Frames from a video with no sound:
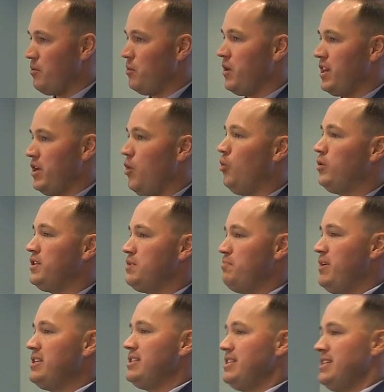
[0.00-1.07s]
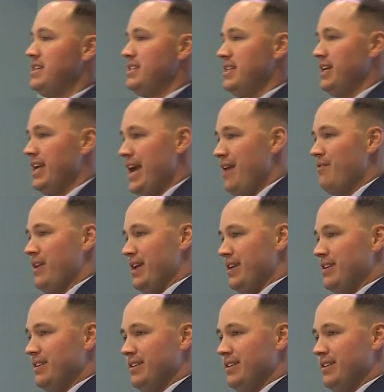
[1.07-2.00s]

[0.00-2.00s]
We're one of the oldest businesses in the county.